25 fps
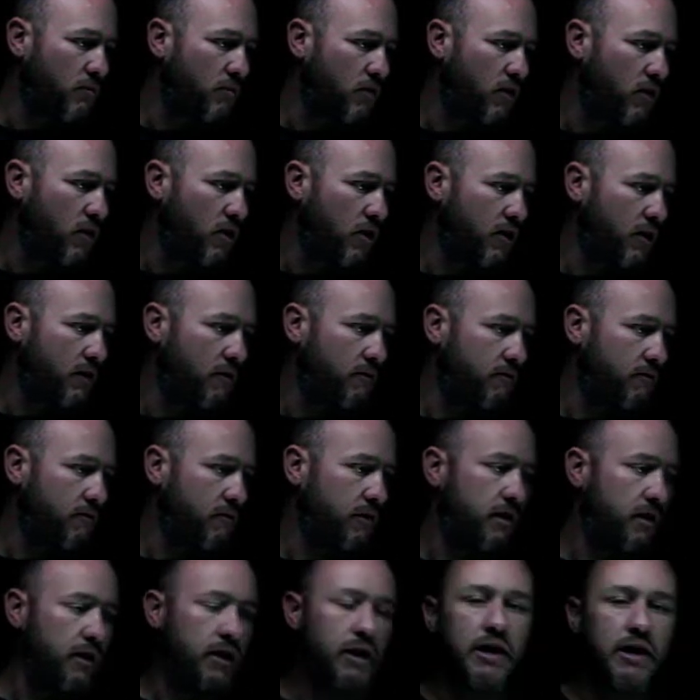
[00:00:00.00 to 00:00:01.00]
my
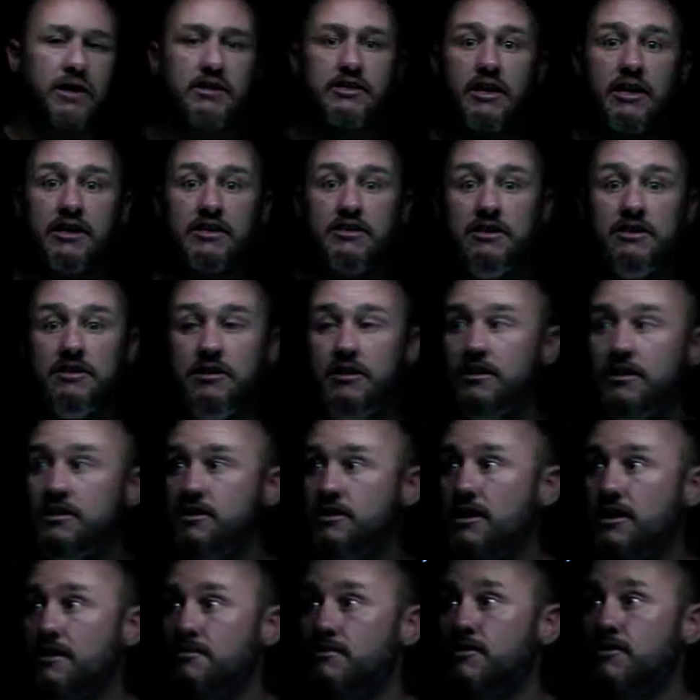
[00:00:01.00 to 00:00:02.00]
x-axis
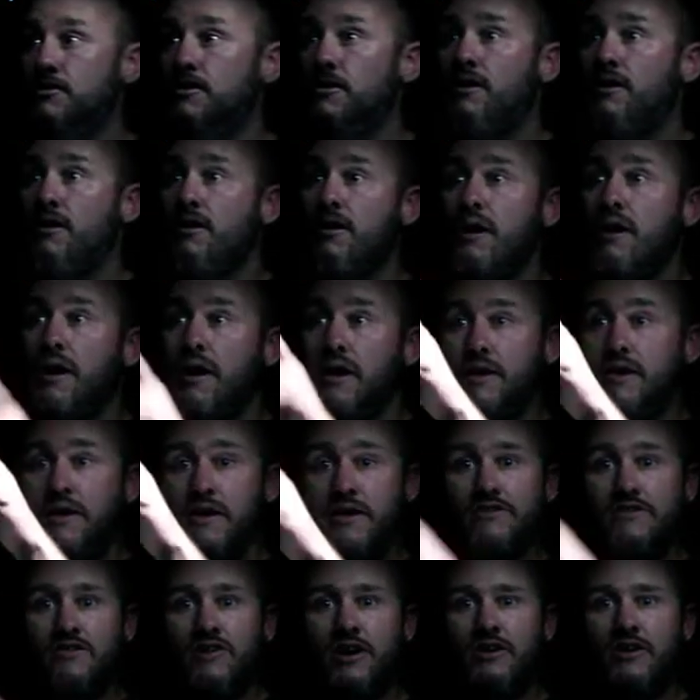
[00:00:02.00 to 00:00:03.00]
intercepts, and
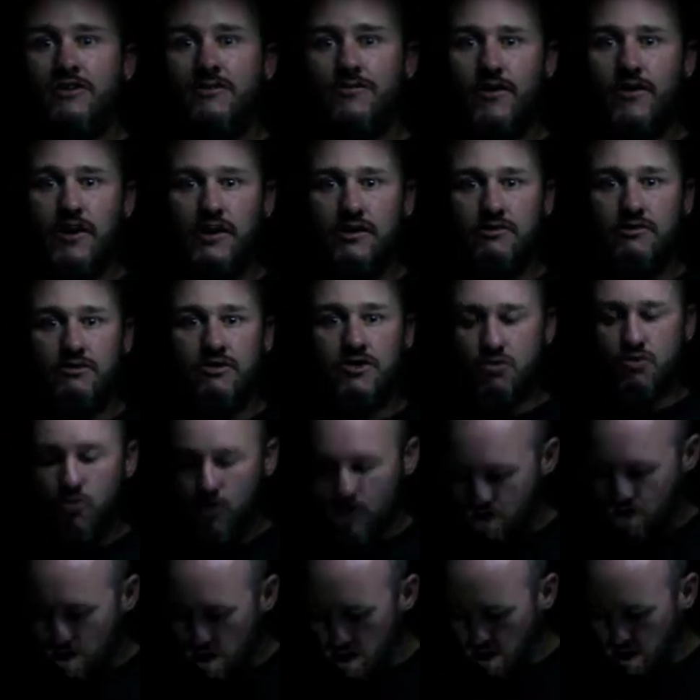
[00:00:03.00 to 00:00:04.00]
here's the other factor, it's
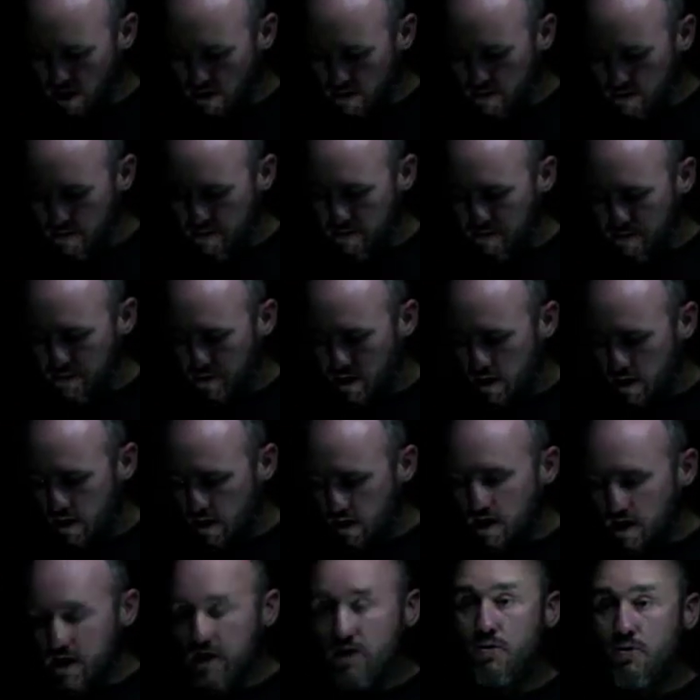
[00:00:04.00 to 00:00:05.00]
quadratic.
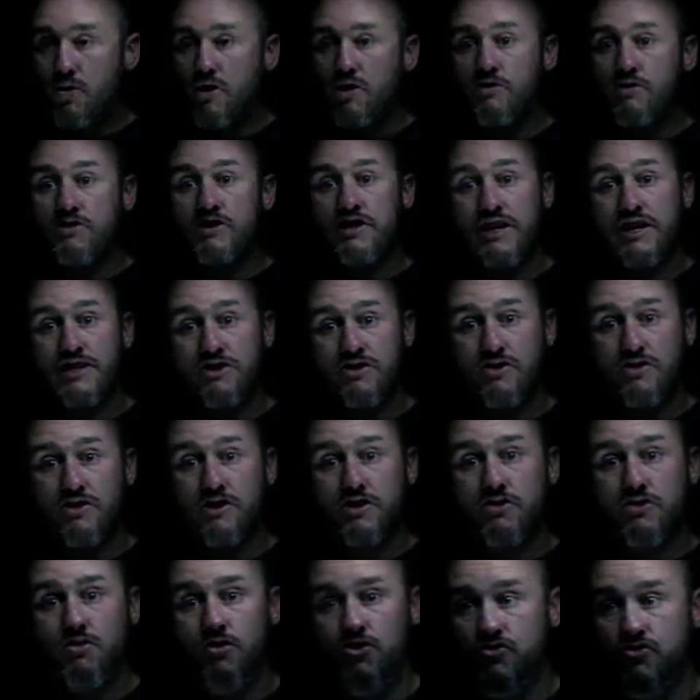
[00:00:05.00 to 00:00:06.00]
I can do a little test on
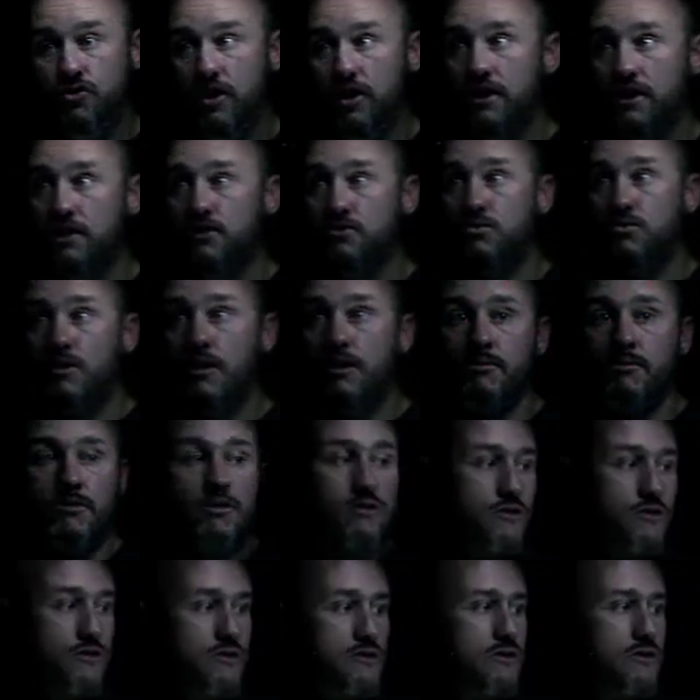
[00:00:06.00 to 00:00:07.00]
this quadratic as well,
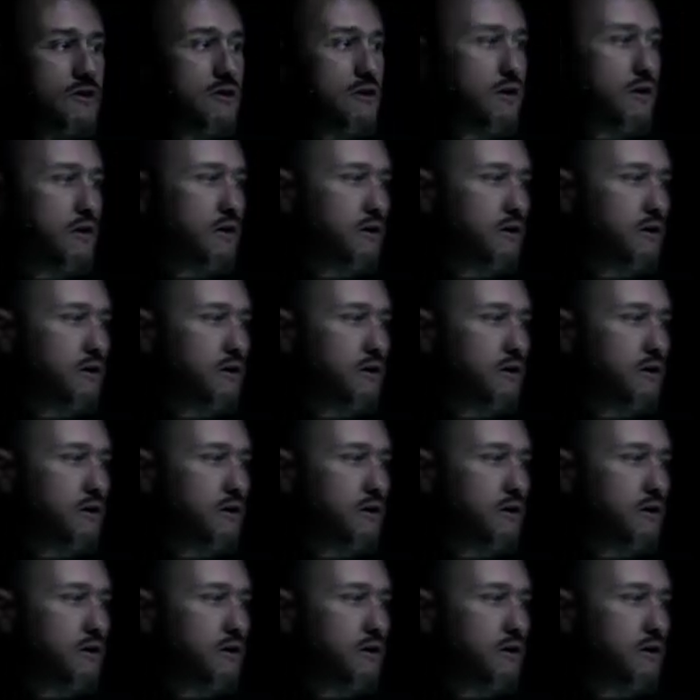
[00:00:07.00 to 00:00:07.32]
because